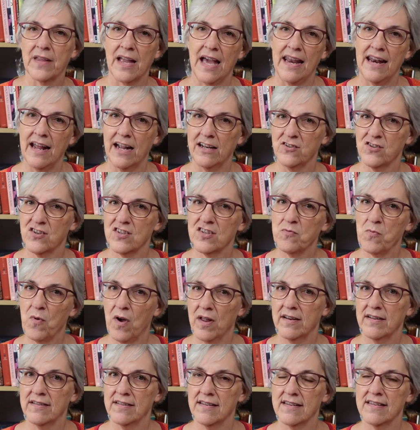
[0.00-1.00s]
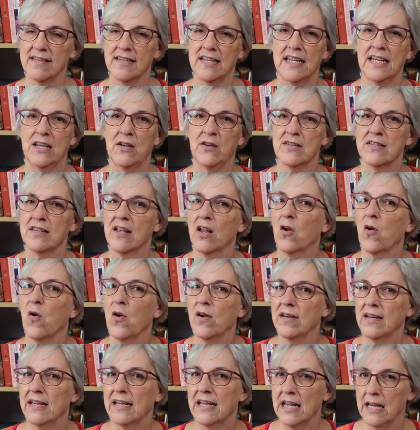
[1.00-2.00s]
And I just wanted to see, is it
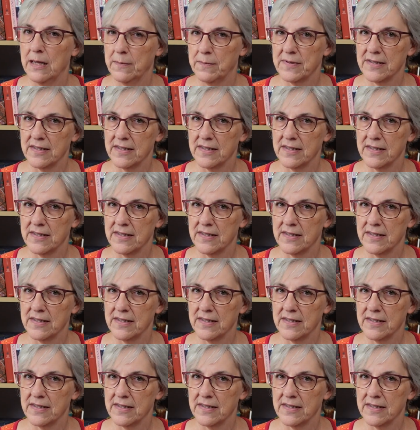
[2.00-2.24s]
going to keep